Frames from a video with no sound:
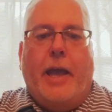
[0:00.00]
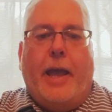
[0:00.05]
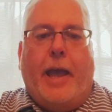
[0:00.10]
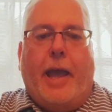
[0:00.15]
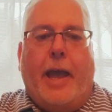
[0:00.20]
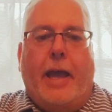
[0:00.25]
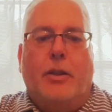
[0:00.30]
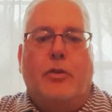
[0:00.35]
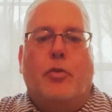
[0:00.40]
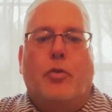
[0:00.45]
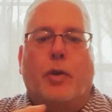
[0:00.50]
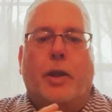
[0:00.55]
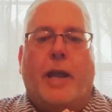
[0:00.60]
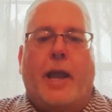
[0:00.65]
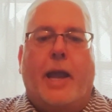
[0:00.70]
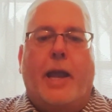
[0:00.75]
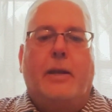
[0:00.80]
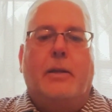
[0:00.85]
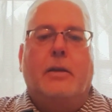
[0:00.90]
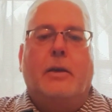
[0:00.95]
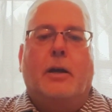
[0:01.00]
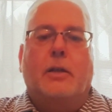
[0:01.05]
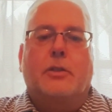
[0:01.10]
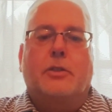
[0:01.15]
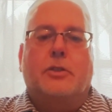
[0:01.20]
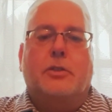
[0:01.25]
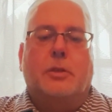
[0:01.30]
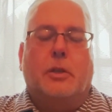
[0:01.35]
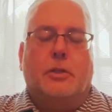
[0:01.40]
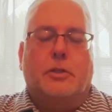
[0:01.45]
and create a
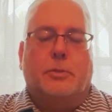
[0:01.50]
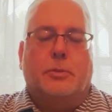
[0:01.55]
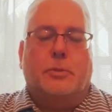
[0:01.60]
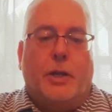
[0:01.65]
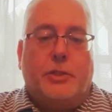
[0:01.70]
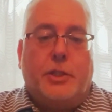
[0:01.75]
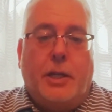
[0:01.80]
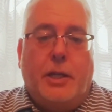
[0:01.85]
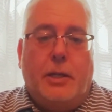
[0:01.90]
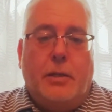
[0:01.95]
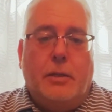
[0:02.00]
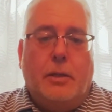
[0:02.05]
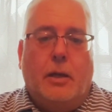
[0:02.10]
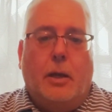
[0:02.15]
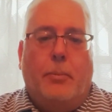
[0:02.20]
spreadsheet,